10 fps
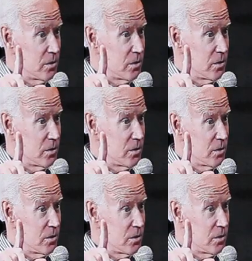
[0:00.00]

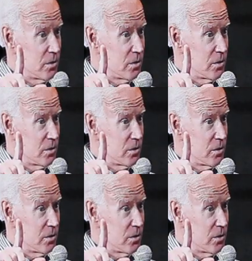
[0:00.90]

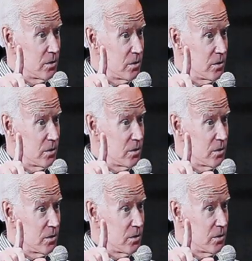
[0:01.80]

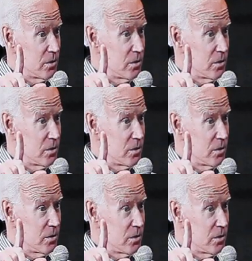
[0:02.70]

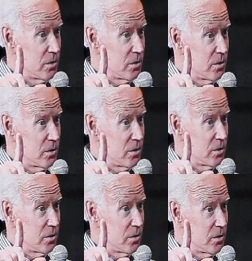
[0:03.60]

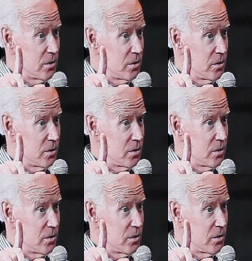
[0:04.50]

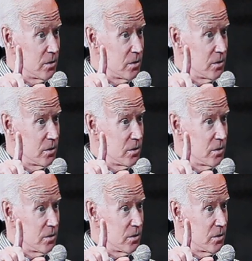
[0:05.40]

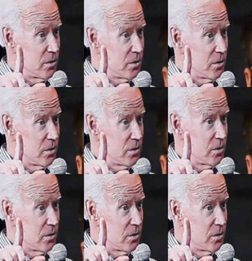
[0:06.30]
(silent)